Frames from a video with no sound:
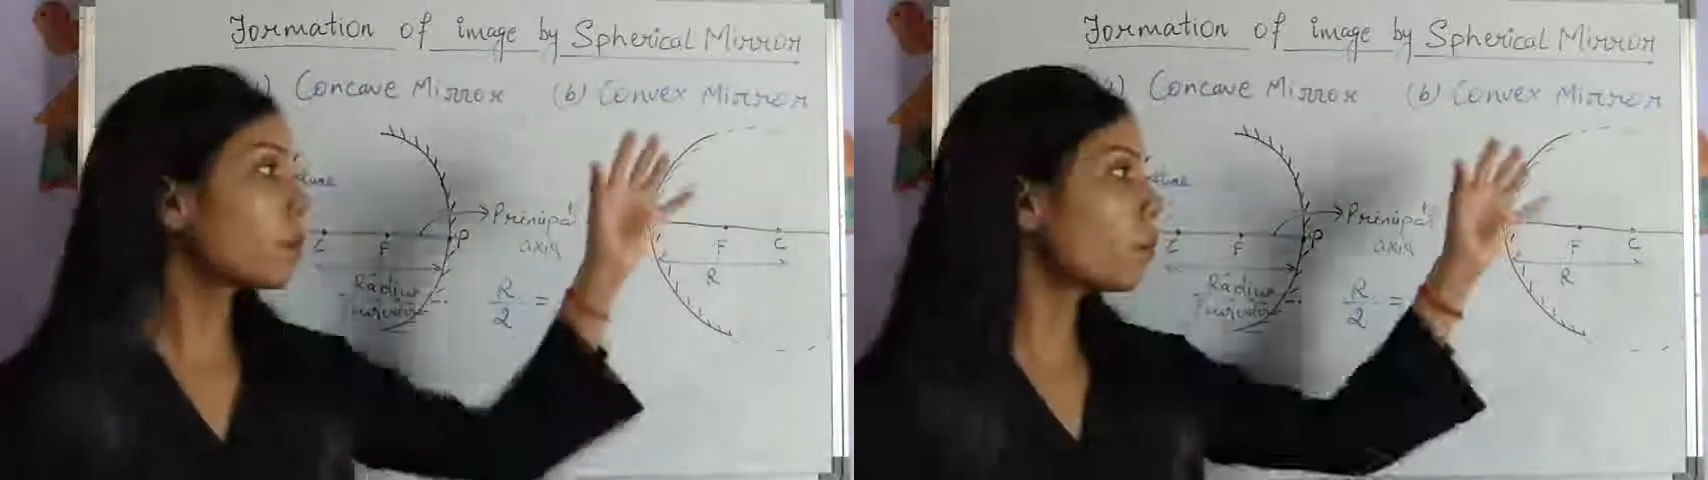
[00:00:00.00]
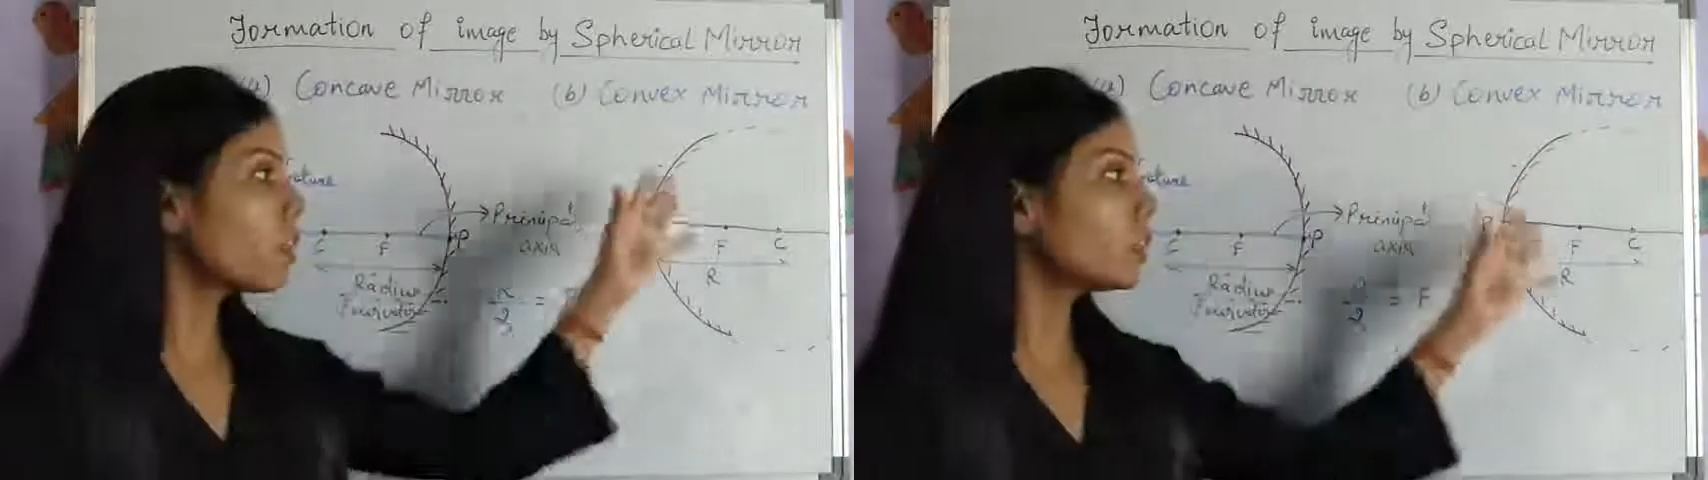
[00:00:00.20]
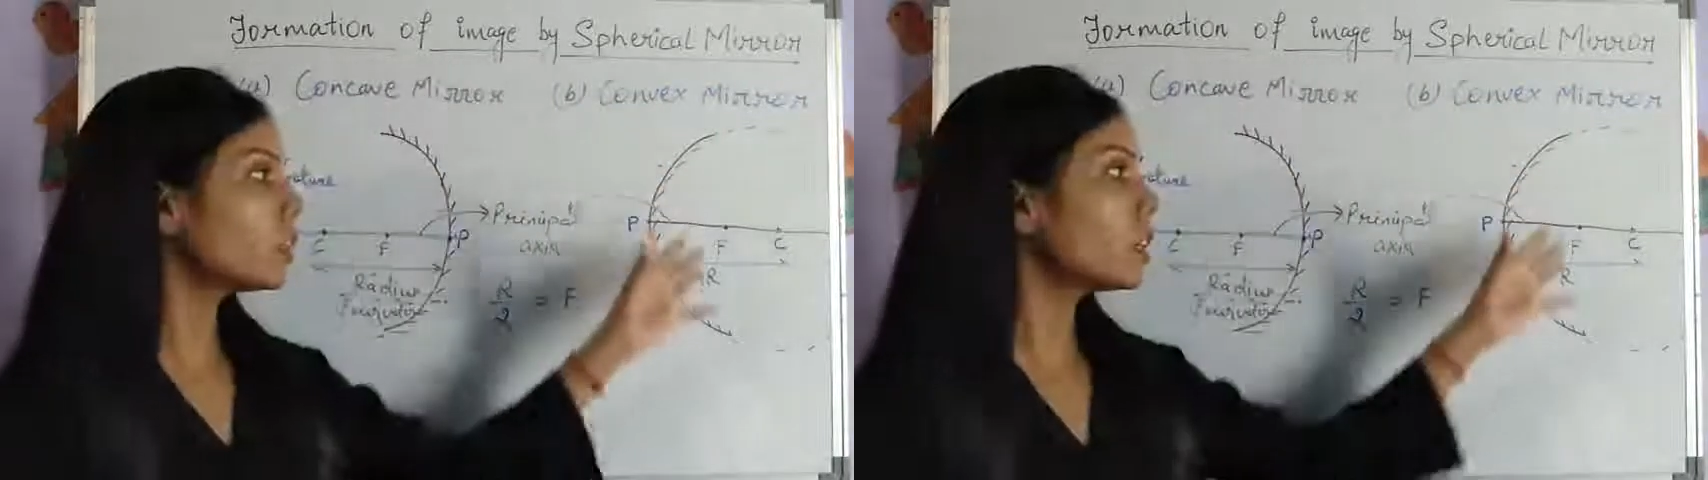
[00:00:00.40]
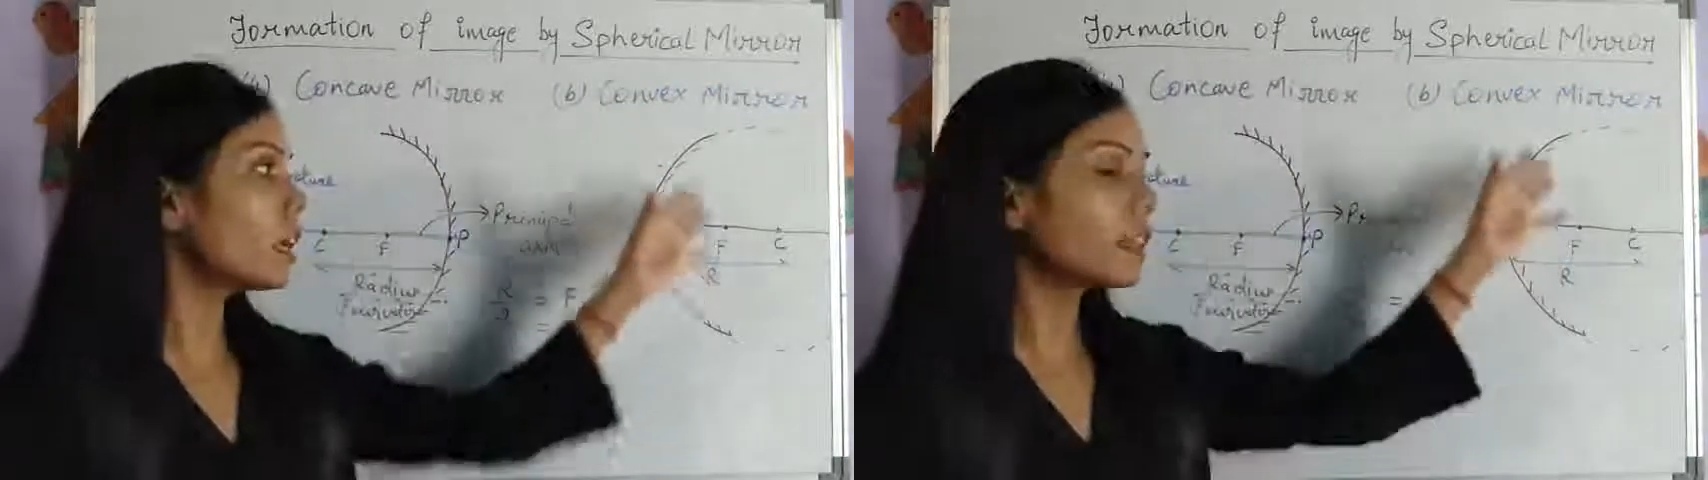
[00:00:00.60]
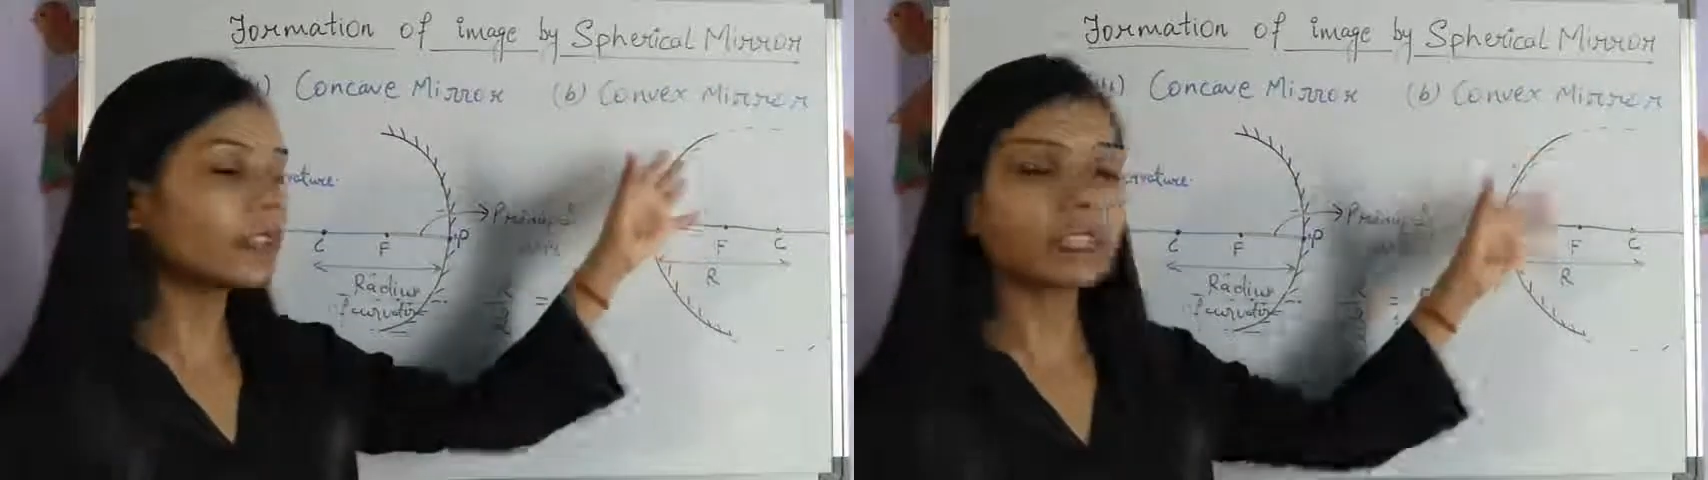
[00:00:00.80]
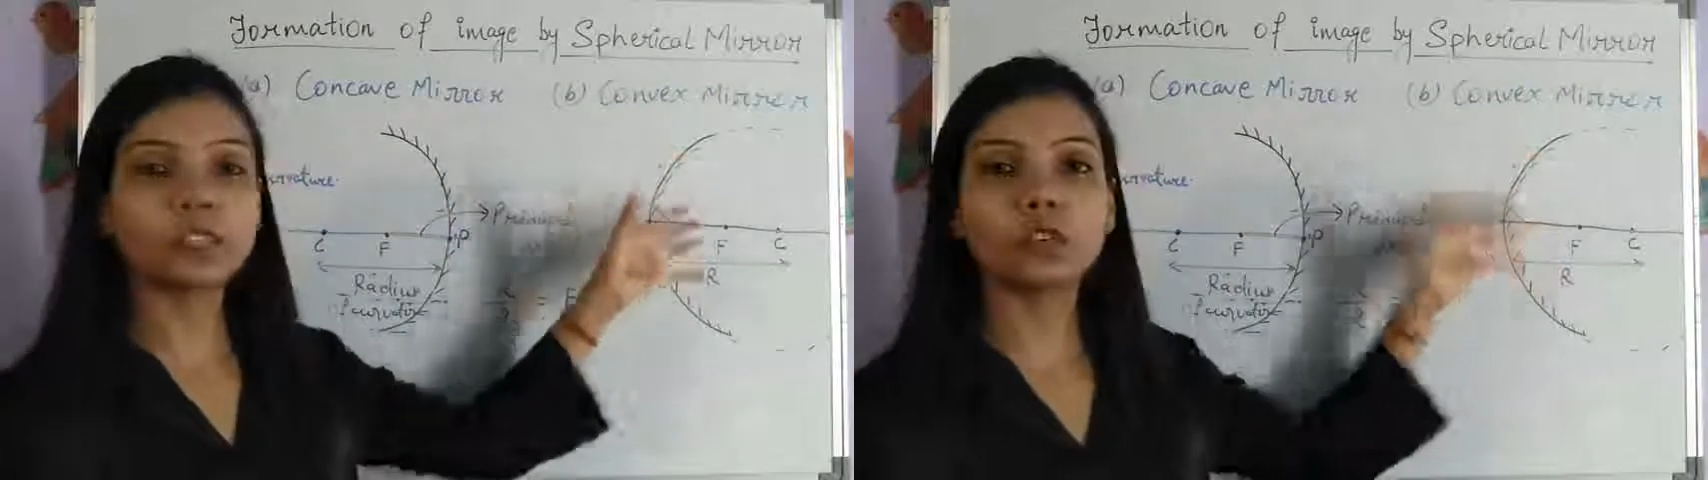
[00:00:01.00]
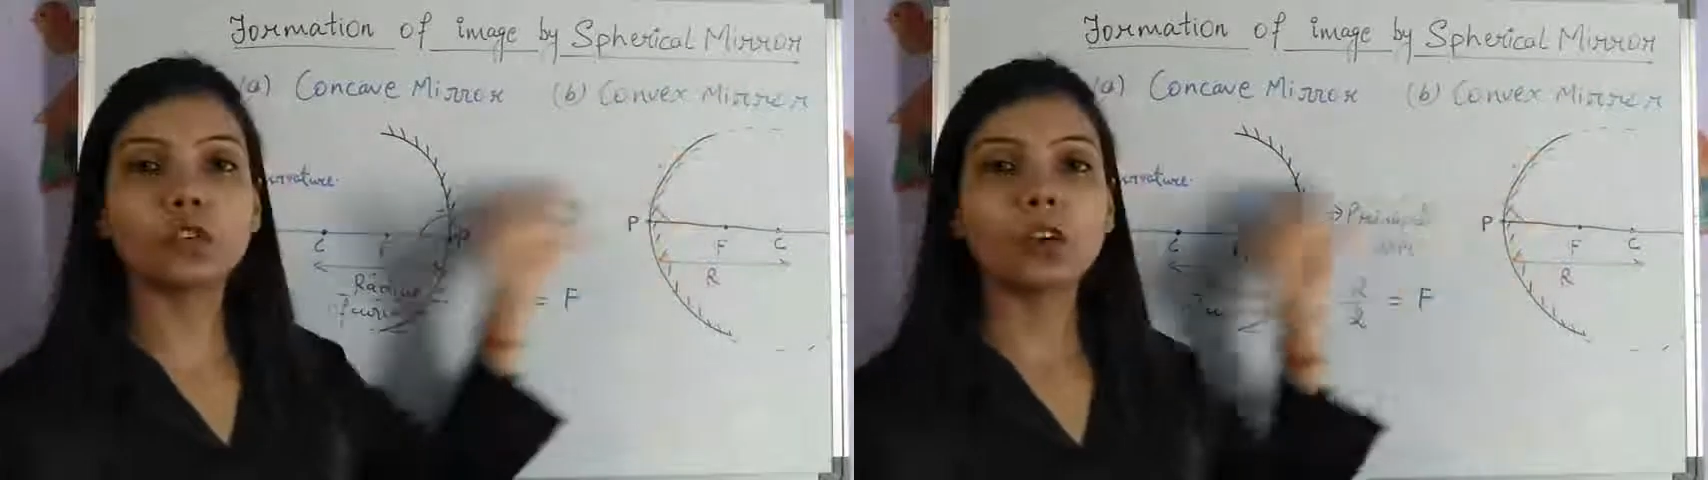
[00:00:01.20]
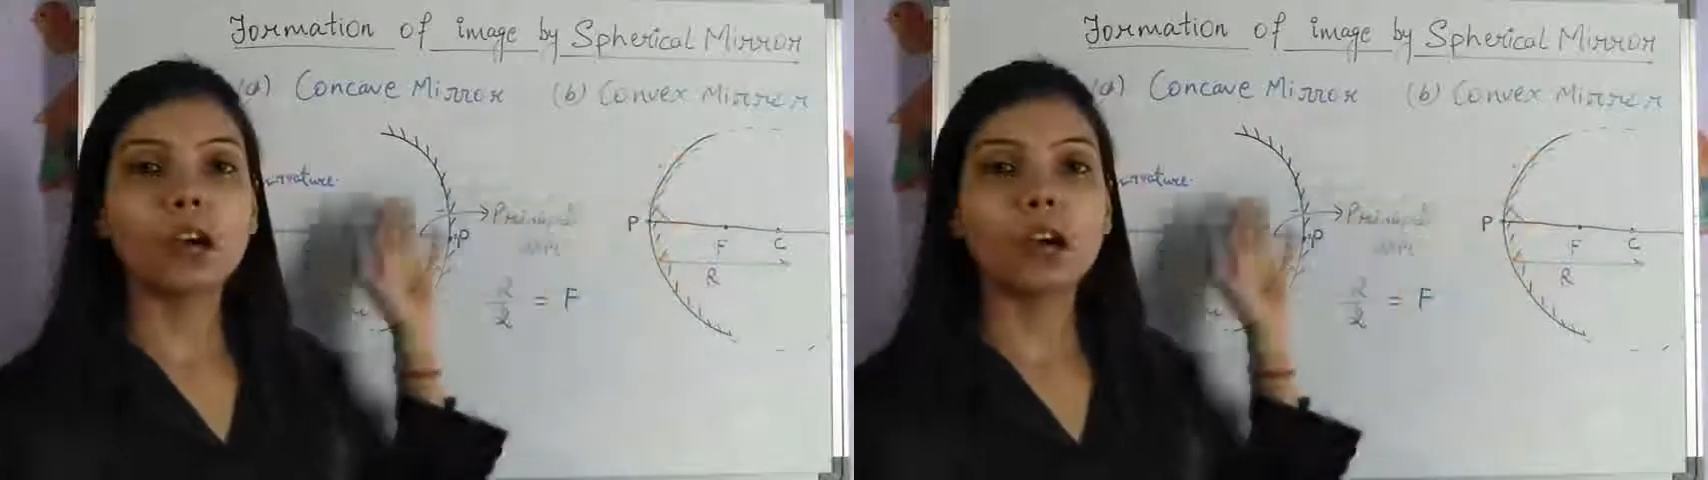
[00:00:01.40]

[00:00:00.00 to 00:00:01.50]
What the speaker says: portion in these two